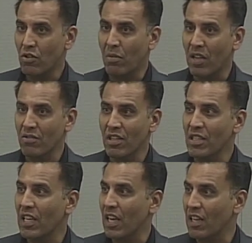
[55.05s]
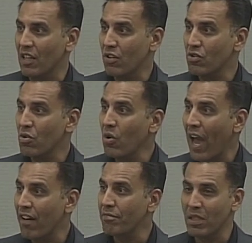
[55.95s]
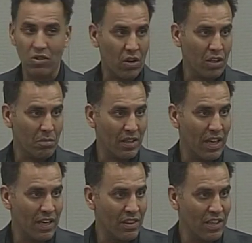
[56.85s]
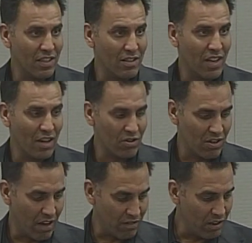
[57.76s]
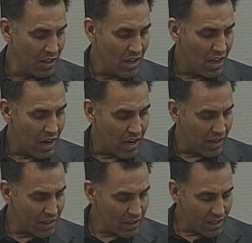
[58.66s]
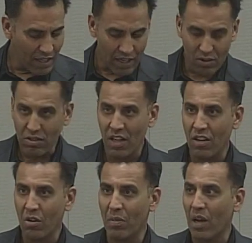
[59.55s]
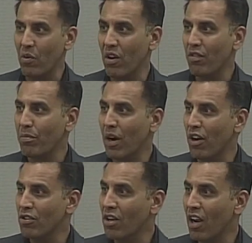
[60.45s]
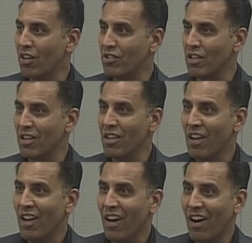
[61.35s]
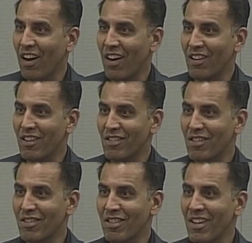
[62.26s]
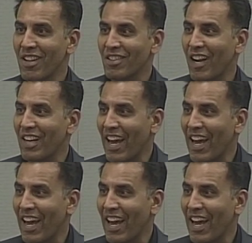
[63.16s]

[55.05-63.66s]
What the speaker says: Thomas Riese and others, who have been talking about that at the international level. Another thing I could tell you by way of my ontology, and this is